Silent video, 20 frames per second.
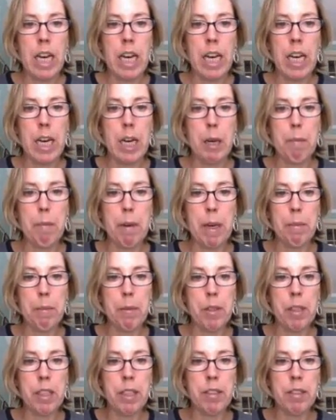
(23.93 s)
I'm
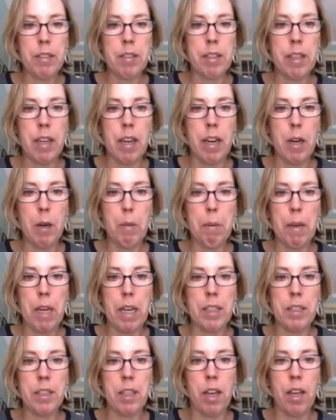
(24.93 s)
going to start
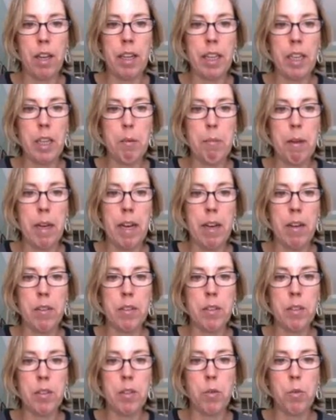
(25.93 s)
by talking
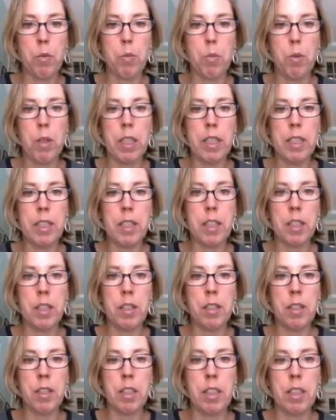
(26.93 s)
about what
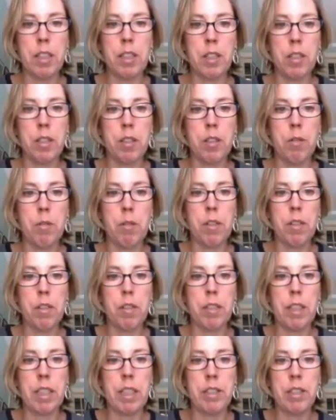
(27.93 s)
you're going to do with
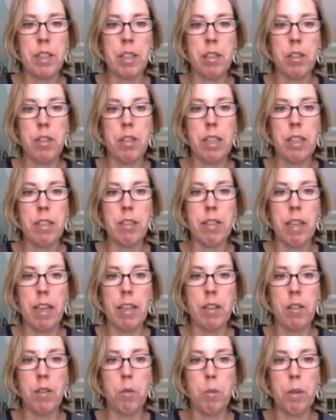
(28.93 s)
your teaching learning
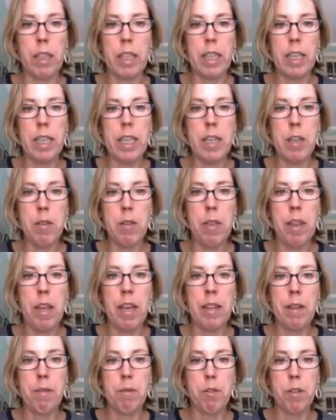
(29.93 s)
cycle wiki,
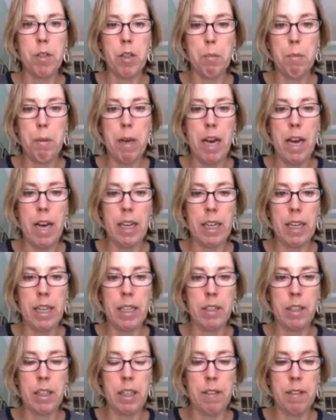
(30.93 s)
and then we'll go back
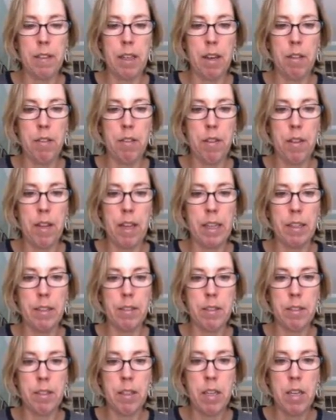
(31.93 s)
and look at the other
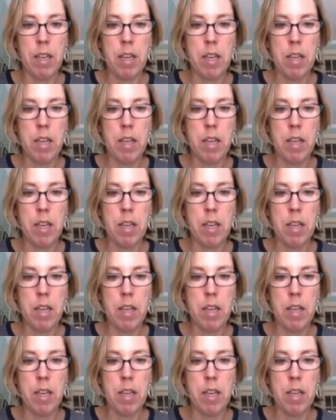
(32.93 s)
things.